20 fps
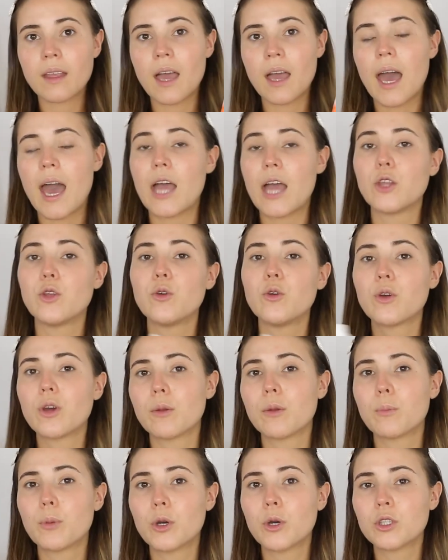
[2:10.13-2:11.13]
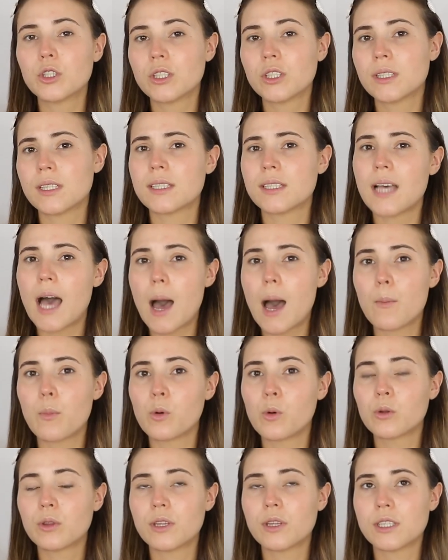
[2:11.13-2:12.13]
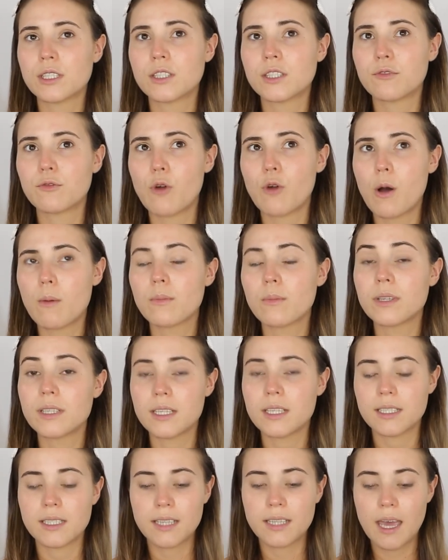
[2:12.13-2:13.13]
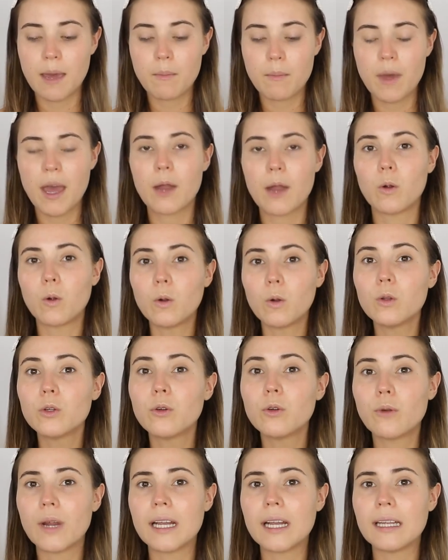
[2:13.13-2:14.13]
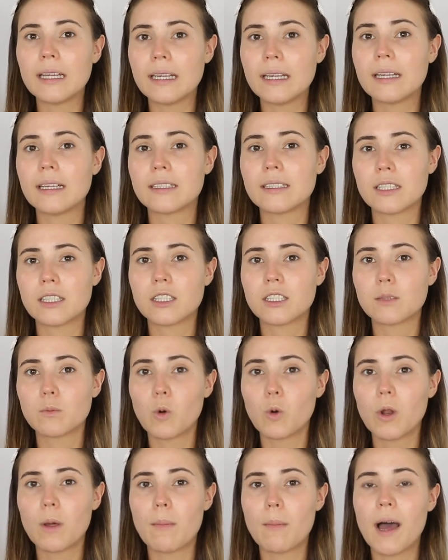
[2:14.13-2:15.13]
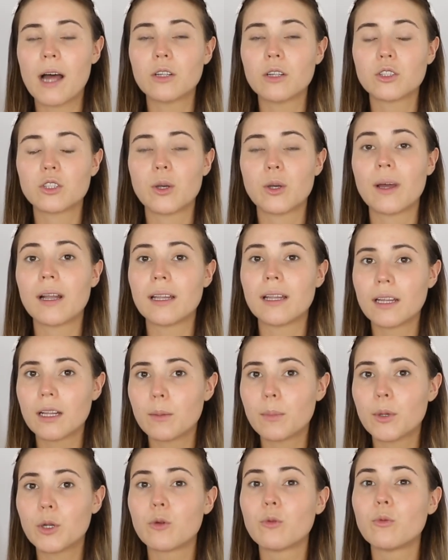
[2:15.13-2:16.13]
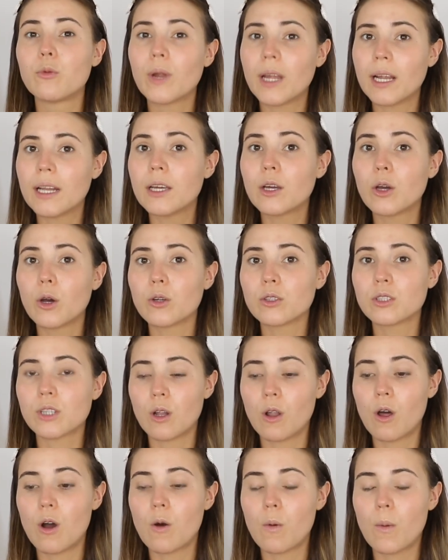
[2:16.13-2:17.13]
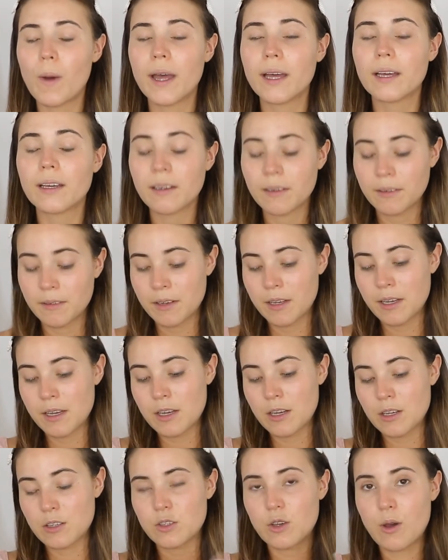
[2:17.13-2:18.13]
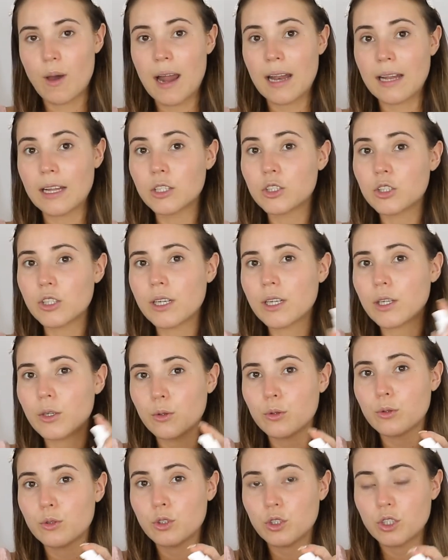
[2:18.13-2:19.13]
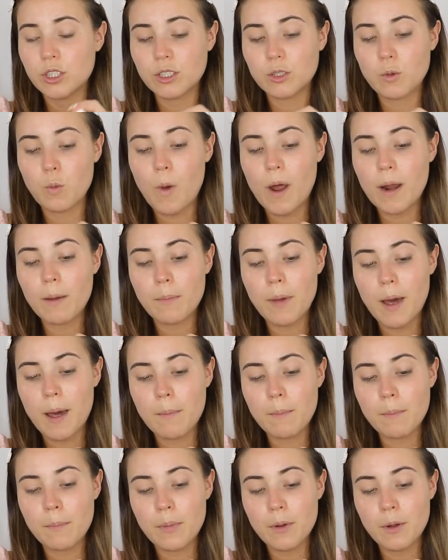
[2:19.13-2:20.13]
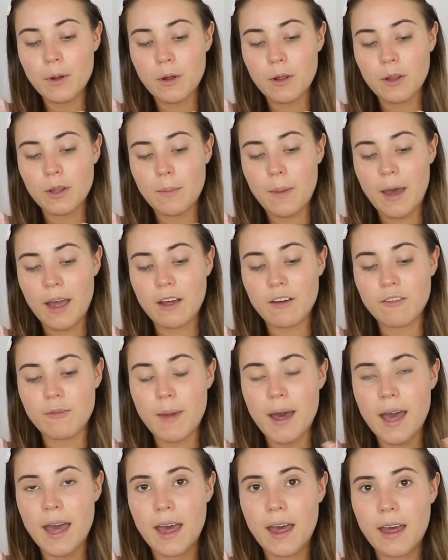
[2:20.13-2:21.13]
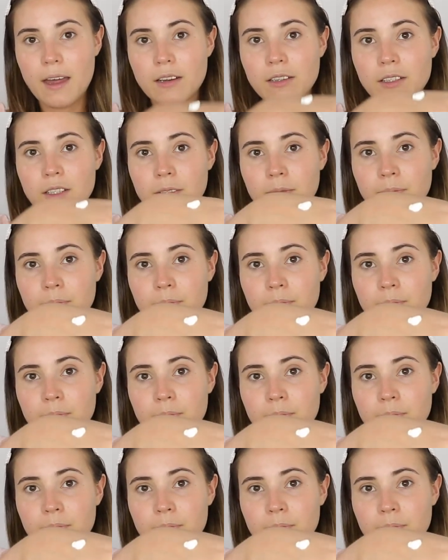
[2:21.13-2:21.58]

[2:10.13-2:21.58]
and you can purchase this. I bought this from Dischem, and all you really need is a small amount, so a little bit really goes a long way. So I literally use just one pump on the back of my hand.